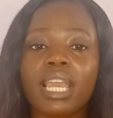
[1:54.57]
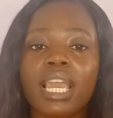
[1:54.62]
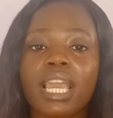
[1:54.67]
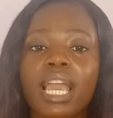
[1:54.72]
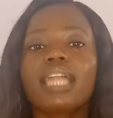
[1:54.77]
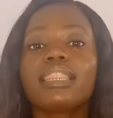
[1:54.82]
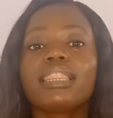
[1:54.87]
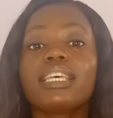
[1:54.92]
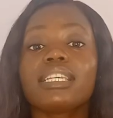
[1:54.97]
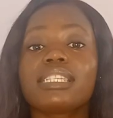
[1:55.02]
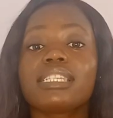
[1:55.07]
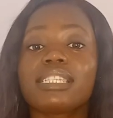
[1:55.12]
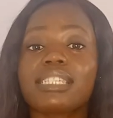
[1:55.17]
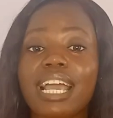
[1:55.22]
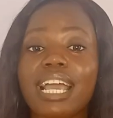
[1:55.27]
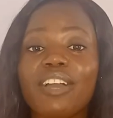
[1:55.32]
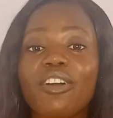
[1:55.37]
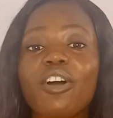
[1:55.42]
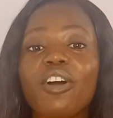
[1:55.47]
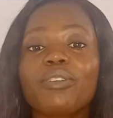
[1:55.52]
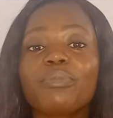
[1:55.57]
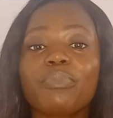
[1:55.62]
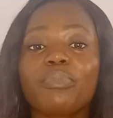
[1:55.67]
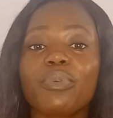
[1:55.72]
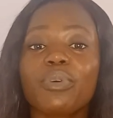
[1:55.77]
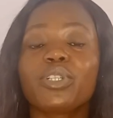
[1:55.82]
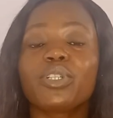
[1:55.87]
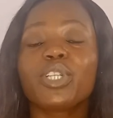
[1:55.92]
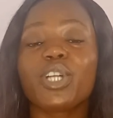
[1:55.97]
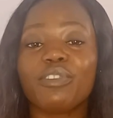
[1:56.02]
The second
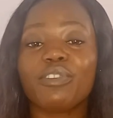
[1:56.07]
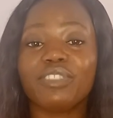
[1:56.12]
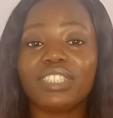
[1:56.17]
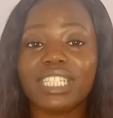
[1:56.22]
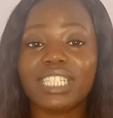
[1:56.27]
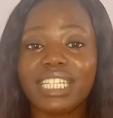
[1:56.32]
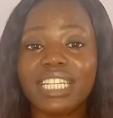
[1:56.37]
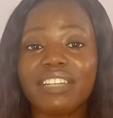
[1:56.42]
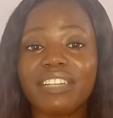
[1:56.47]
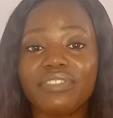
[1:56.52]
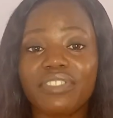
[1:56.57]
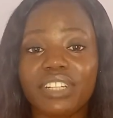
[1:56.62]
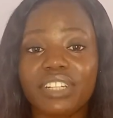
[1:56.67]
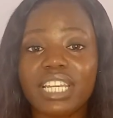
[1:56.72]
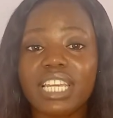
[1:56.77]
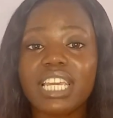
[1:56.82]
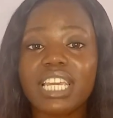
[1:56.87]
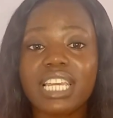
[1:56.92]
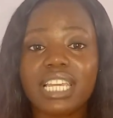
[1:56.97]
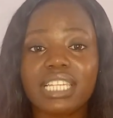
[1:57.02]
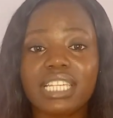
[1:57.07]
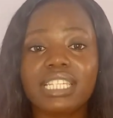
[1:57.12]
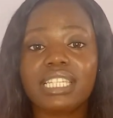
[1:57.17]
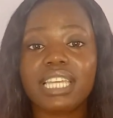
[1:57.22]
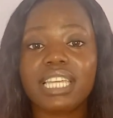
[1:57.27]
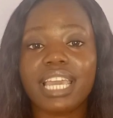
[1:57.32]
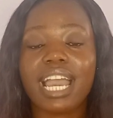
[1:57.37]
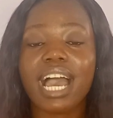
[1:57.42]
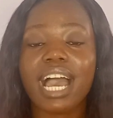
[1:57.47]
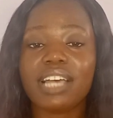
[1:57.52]
mode of delivery is
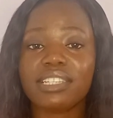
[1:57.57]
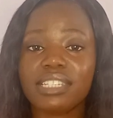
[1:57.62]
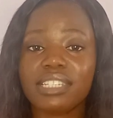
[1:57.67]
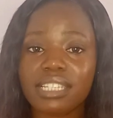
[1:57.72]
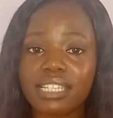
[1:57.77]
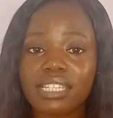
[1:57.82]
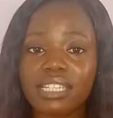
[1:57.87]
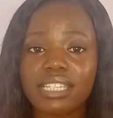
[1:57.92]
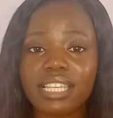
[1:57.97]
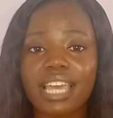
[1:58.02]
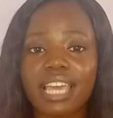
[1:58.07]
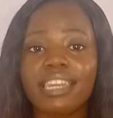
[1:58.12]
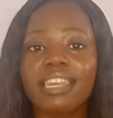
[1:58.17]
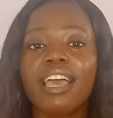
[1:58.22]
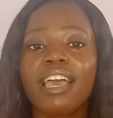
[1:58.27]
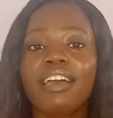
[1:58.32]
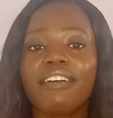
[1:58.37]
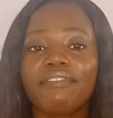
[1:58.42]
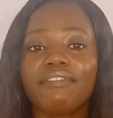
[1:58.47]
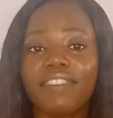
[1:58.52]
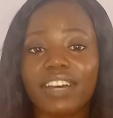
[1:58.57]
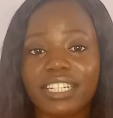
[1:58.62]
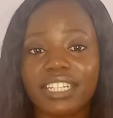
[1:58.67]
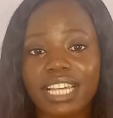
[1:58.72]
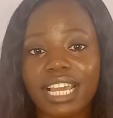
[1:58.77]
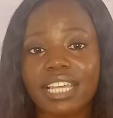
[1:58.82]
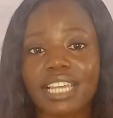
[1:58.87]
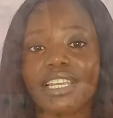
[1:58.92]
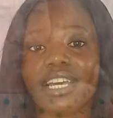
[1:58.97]
the assisted vaginal